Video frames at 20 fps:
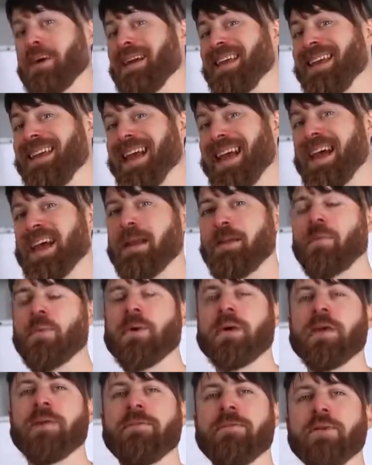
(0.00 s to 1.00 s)
Again,
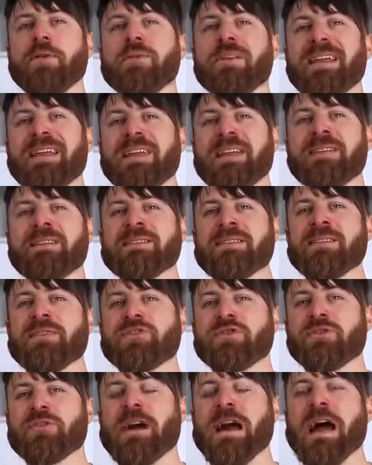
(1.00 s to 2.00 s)
if your needs in
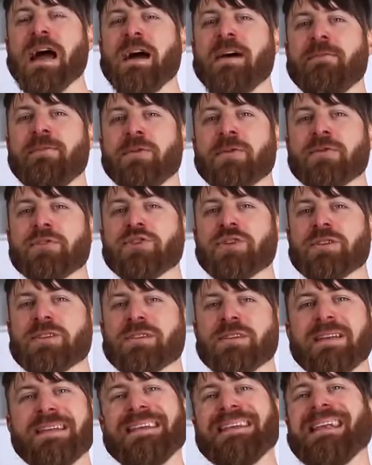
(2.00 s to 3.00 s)
travel are
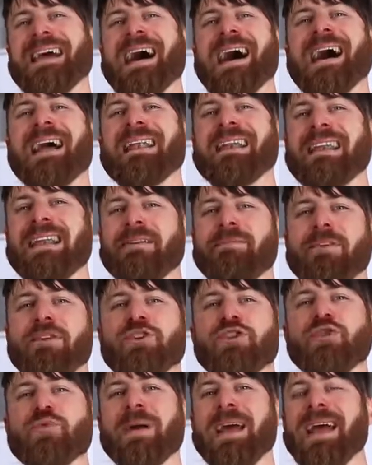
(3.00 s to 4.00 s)
just to not
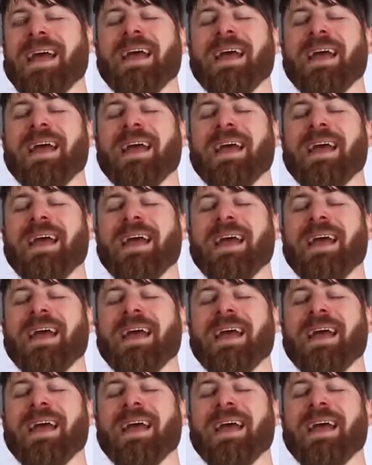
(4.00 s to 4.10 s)
even do